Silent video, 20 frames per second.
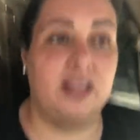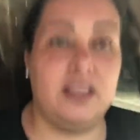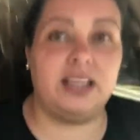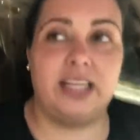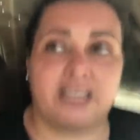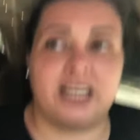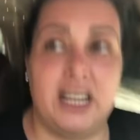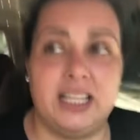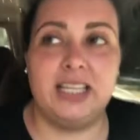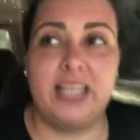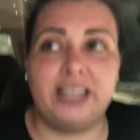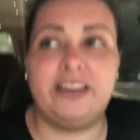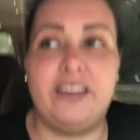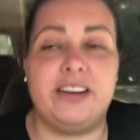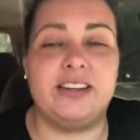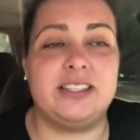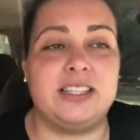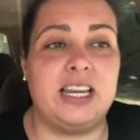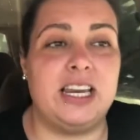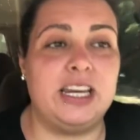like
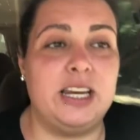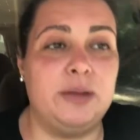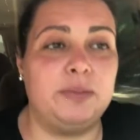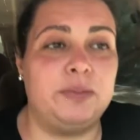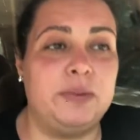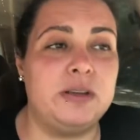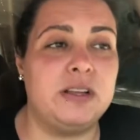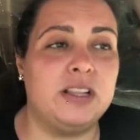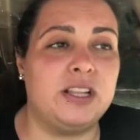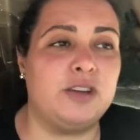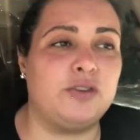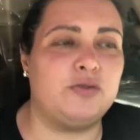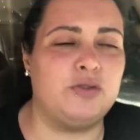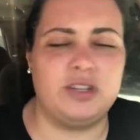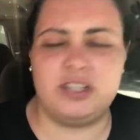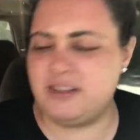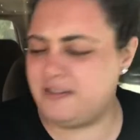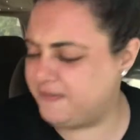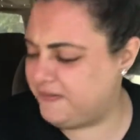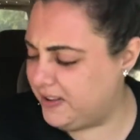hilarious. It ended up being like
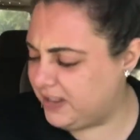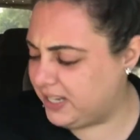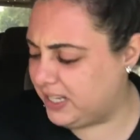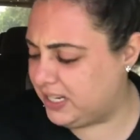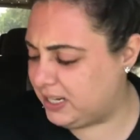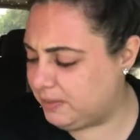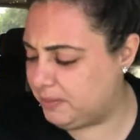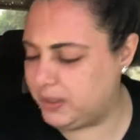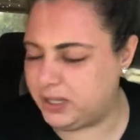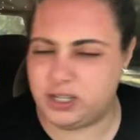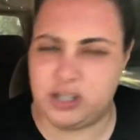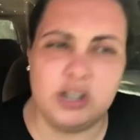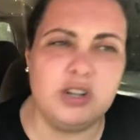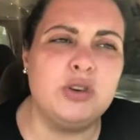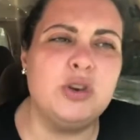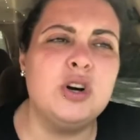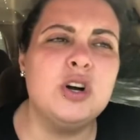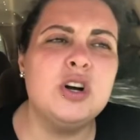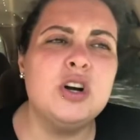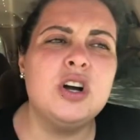really funny, and I'm like, you
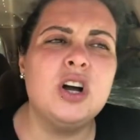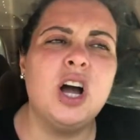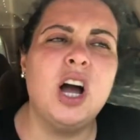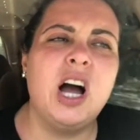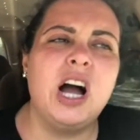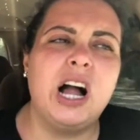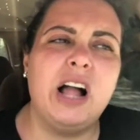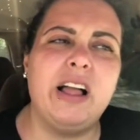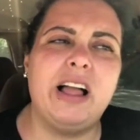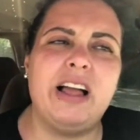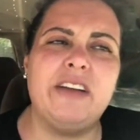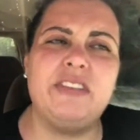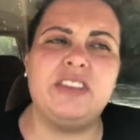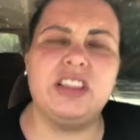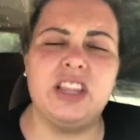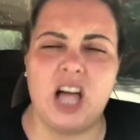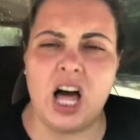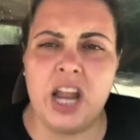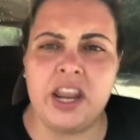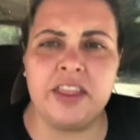know, I have a
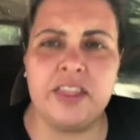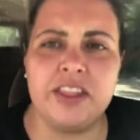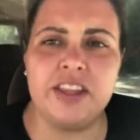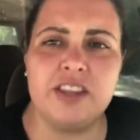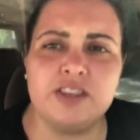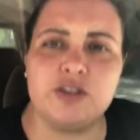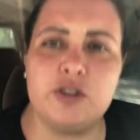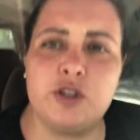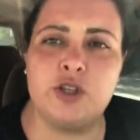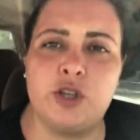lot of these,